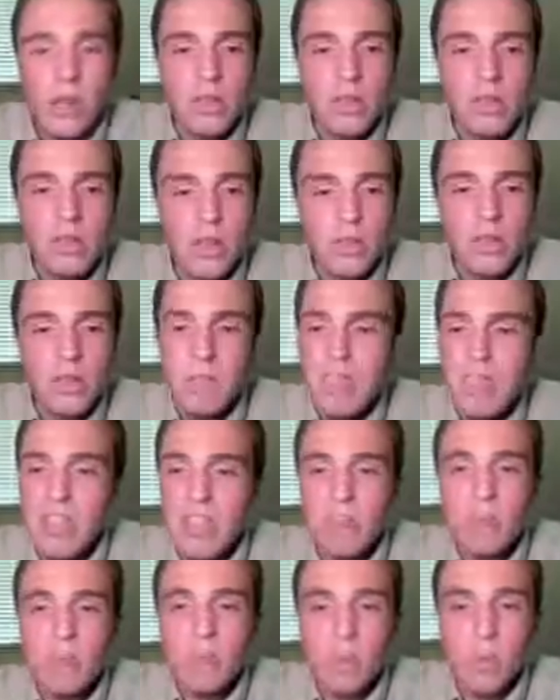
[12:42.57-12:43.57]
Say
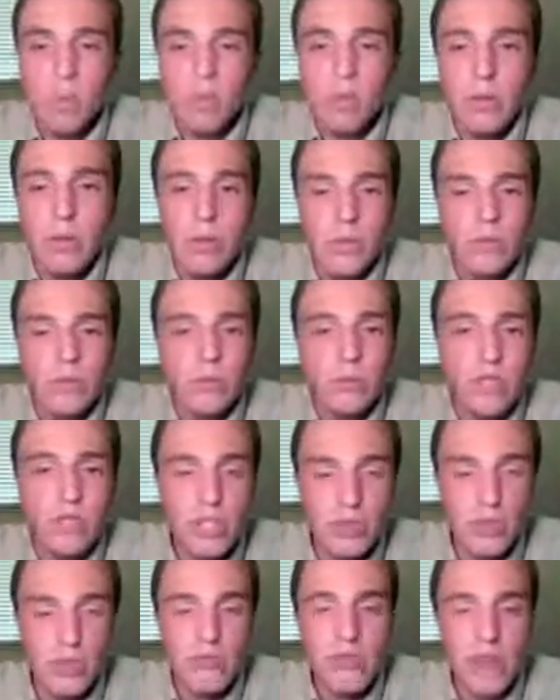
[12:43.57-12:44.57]
b3, bishop
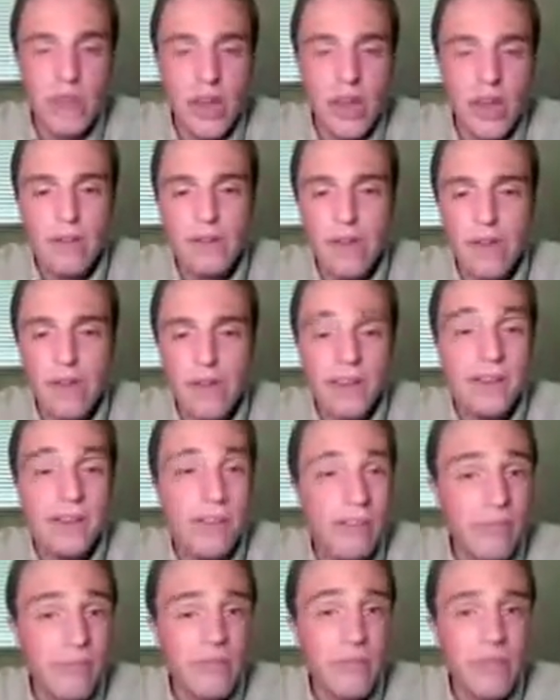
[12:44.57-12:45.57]
g5, attacking
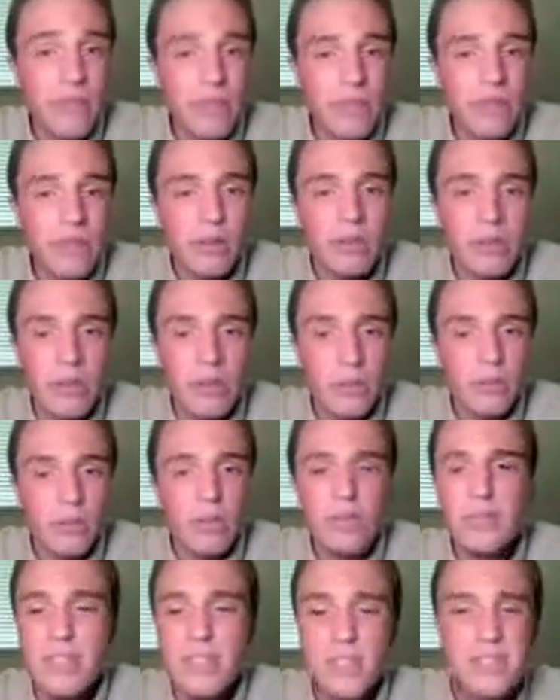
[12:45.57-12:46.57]
e3, then all of a sudden
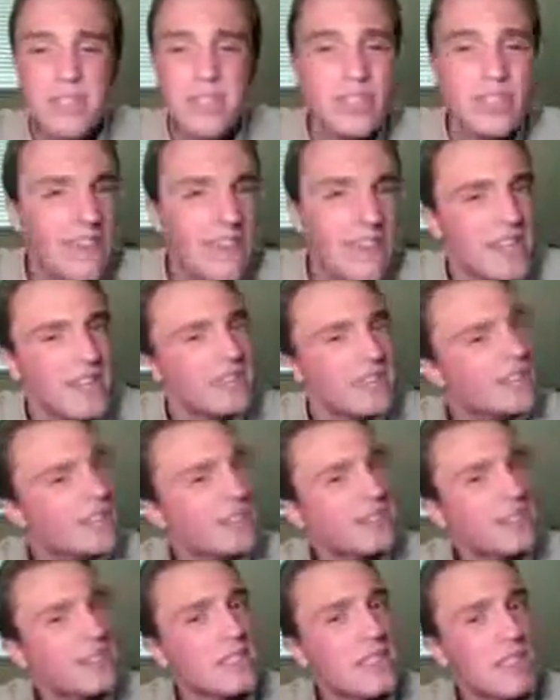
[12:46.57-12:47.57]
rook c7, and
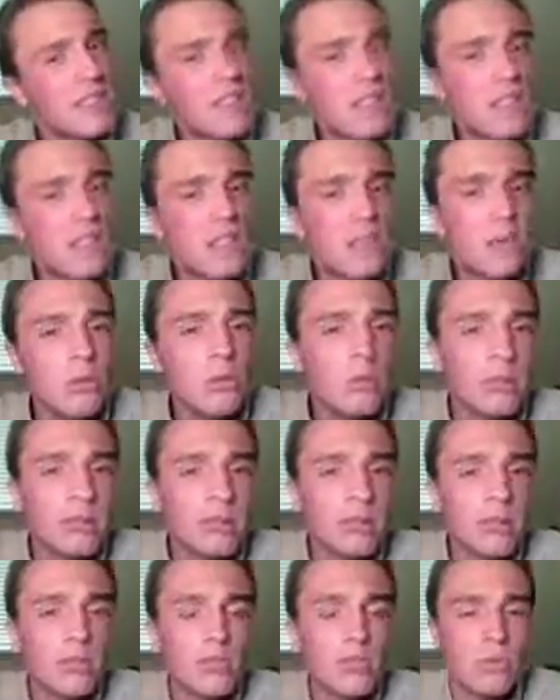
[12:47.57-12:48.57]
things are getting a little bit
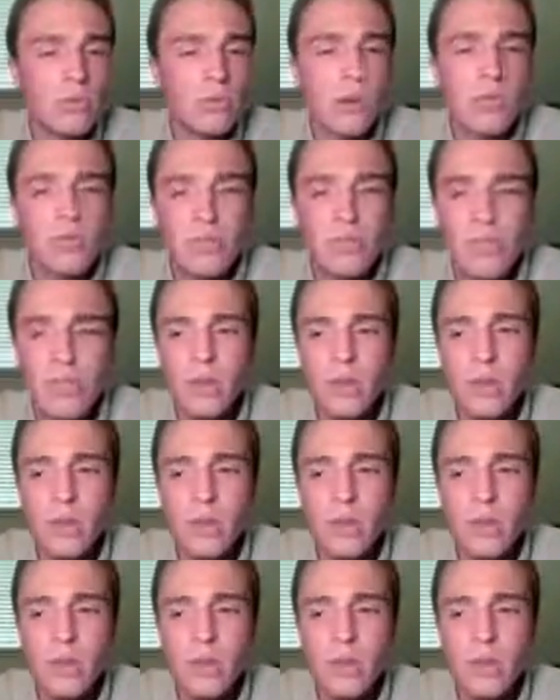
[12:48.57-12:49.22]
interesting.